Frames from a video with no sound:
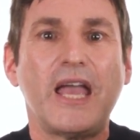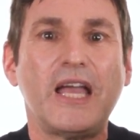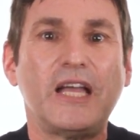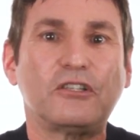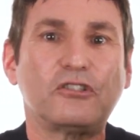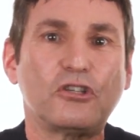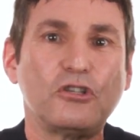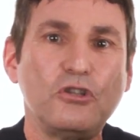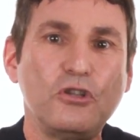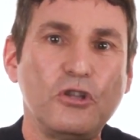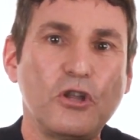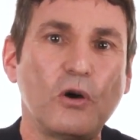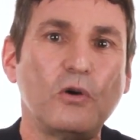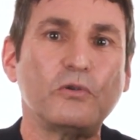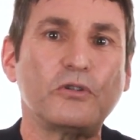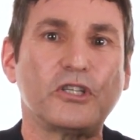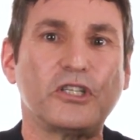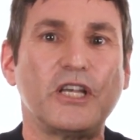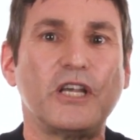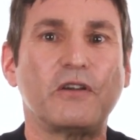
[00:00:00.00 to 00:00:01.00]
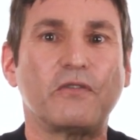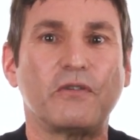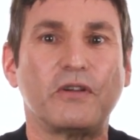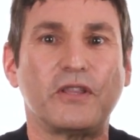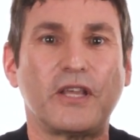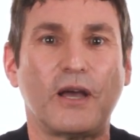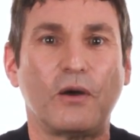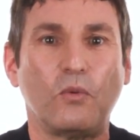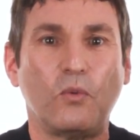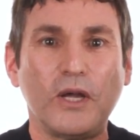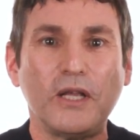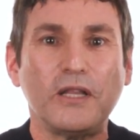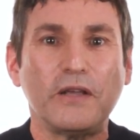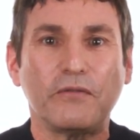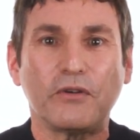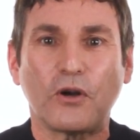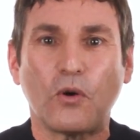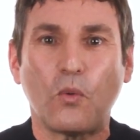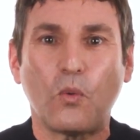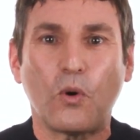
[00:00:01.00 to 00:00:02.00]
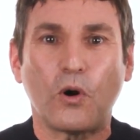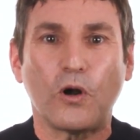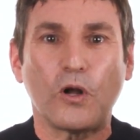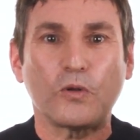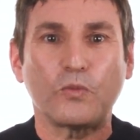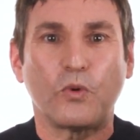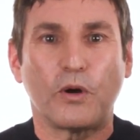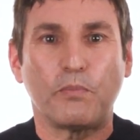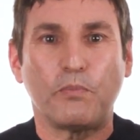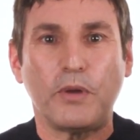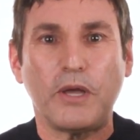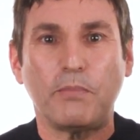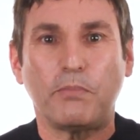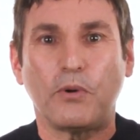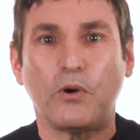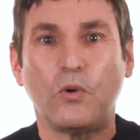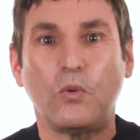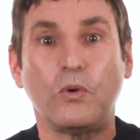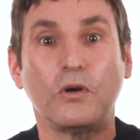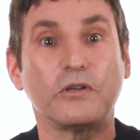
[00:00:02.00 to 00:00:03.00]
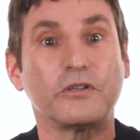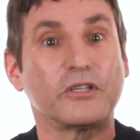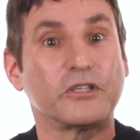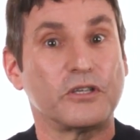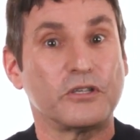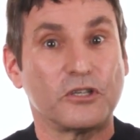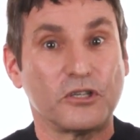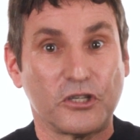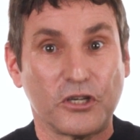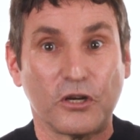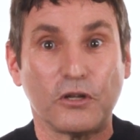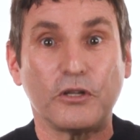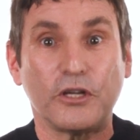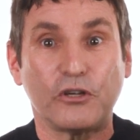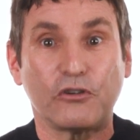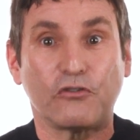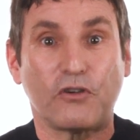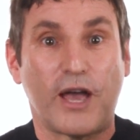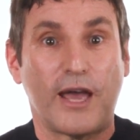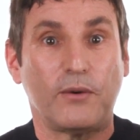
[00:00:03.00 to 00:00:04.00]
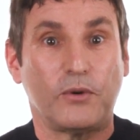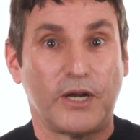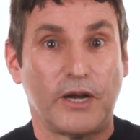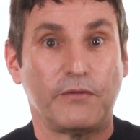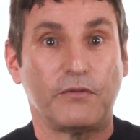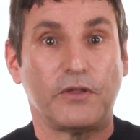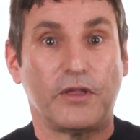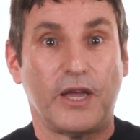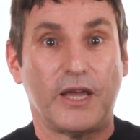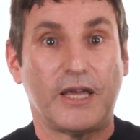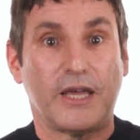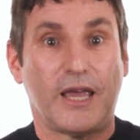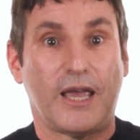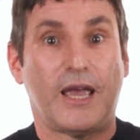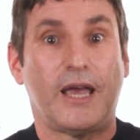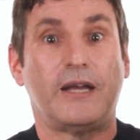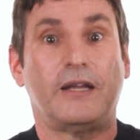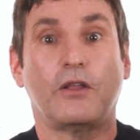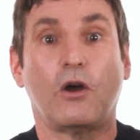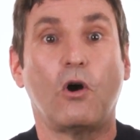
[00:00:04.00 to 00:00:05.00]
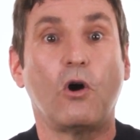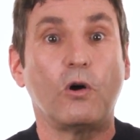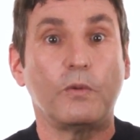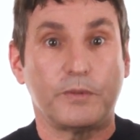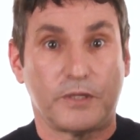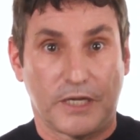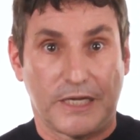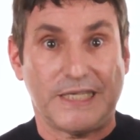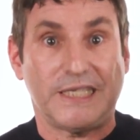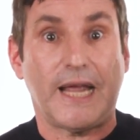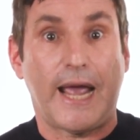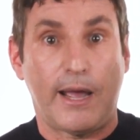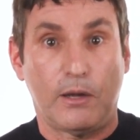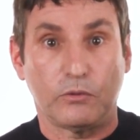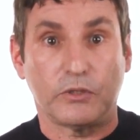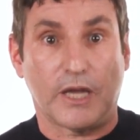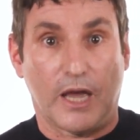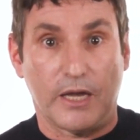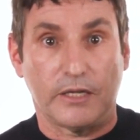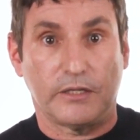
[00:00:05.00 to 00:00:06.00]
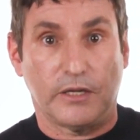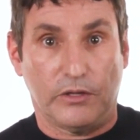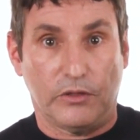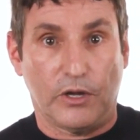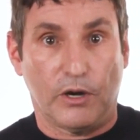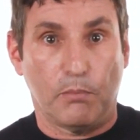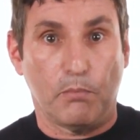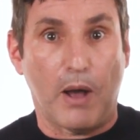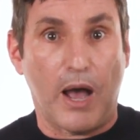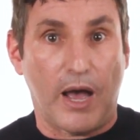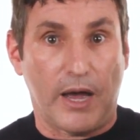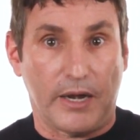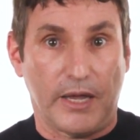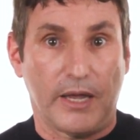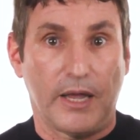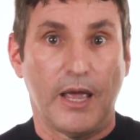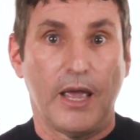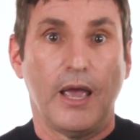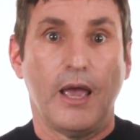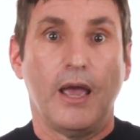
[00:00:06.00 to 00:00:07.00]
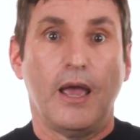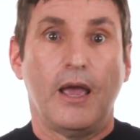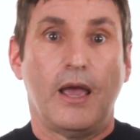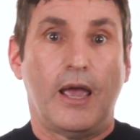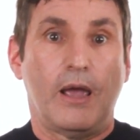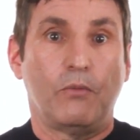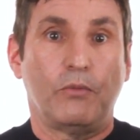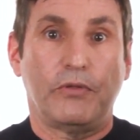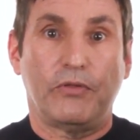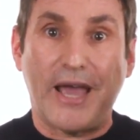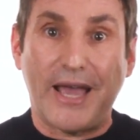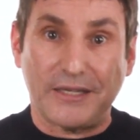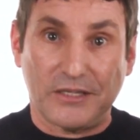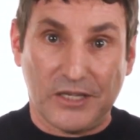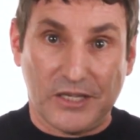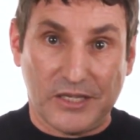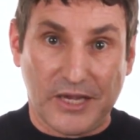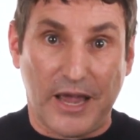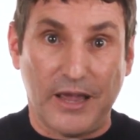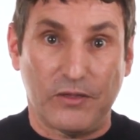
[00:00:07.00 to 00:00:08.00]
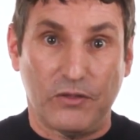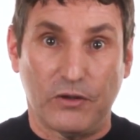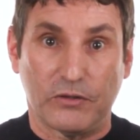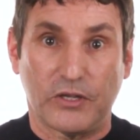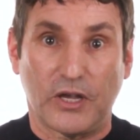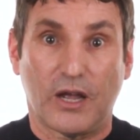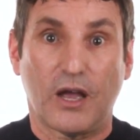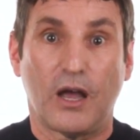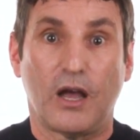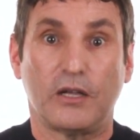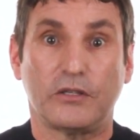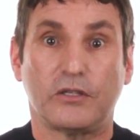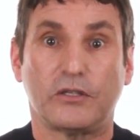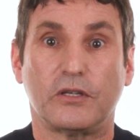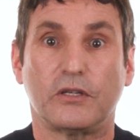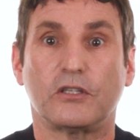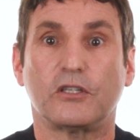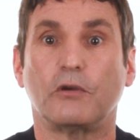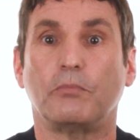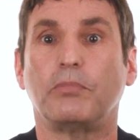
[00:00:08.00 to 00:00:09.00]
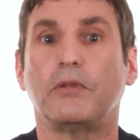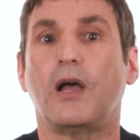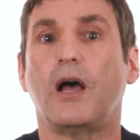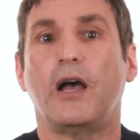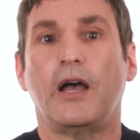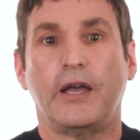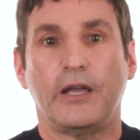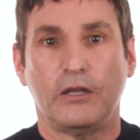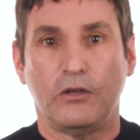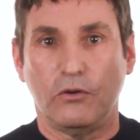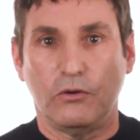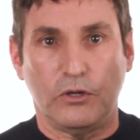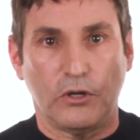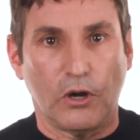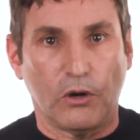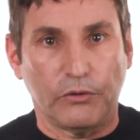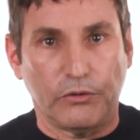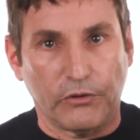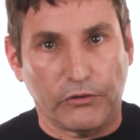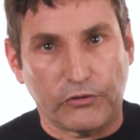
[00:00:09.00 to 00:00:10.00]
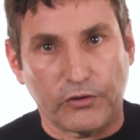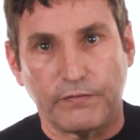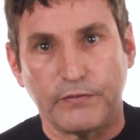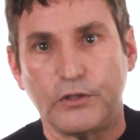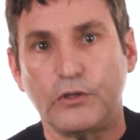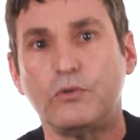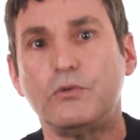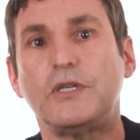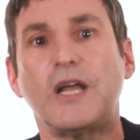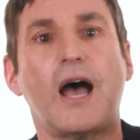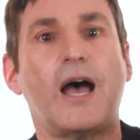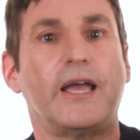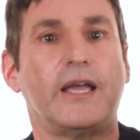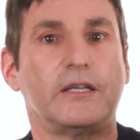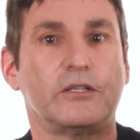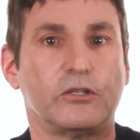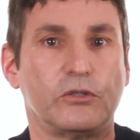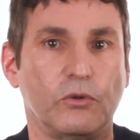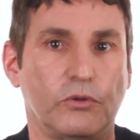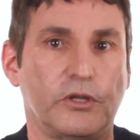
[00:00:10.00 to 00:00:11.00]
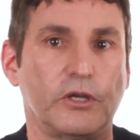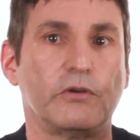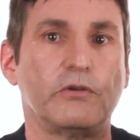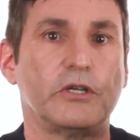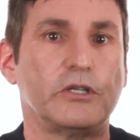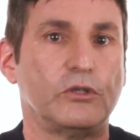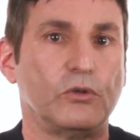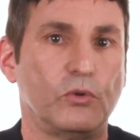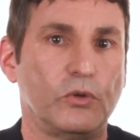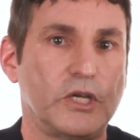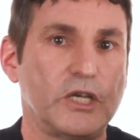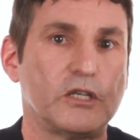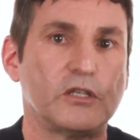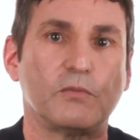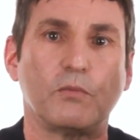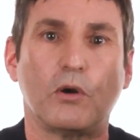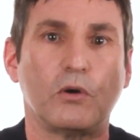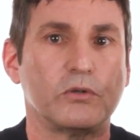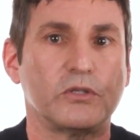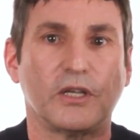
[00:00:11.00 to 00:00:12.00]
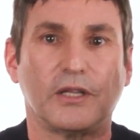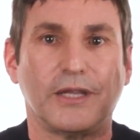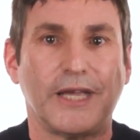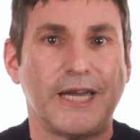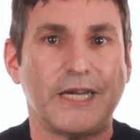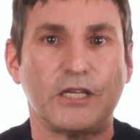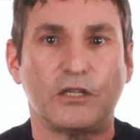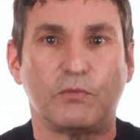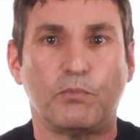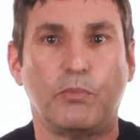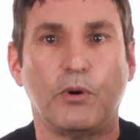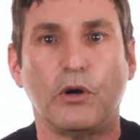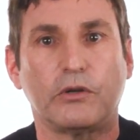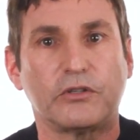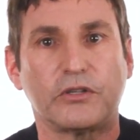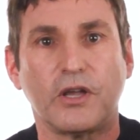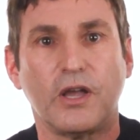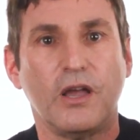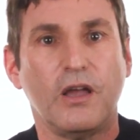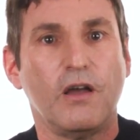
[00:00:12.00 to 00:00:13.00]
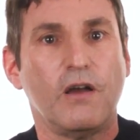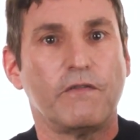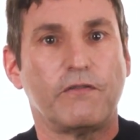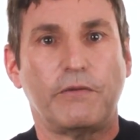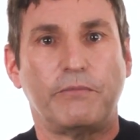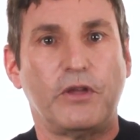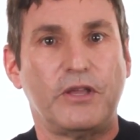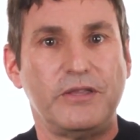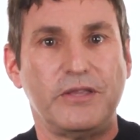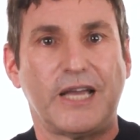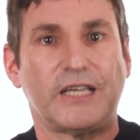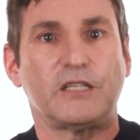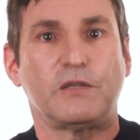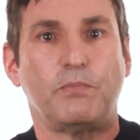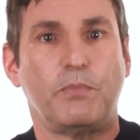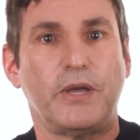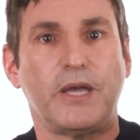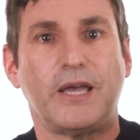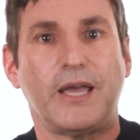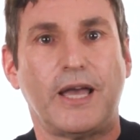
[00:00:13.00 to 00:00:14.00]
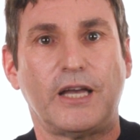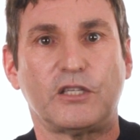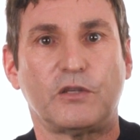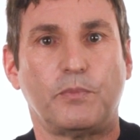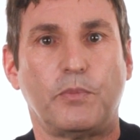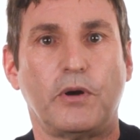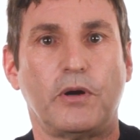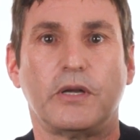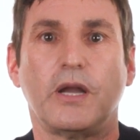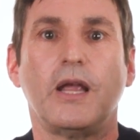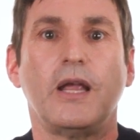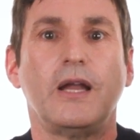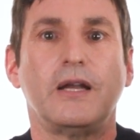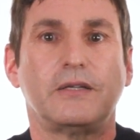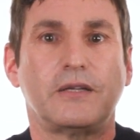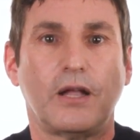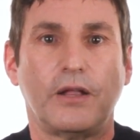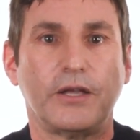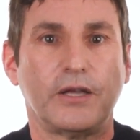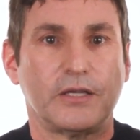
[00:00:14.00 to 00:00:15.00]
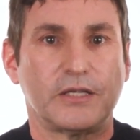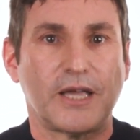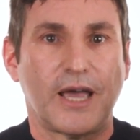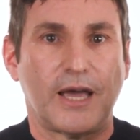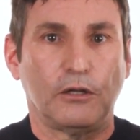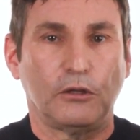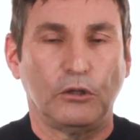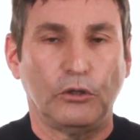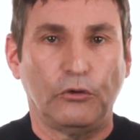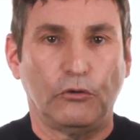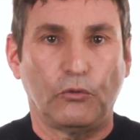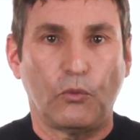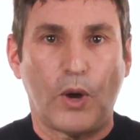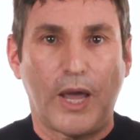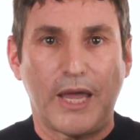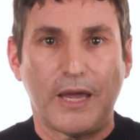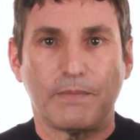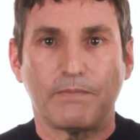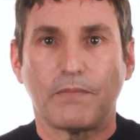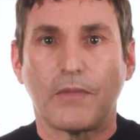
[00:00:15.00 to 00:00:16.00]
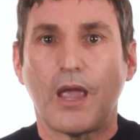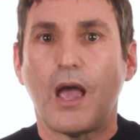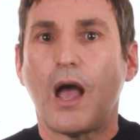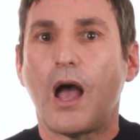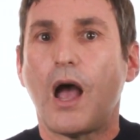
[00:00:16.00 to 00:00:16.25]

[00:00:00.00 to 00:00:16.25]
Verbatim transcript: It's no secret that we live in a world where people will sincerely try whatever they can in the hopes of downsizing their body. And with that said, there's a constant supply, you know this, of new diets, new theories, new gizmos, the latest books from the next big expert telling us how to lose weight.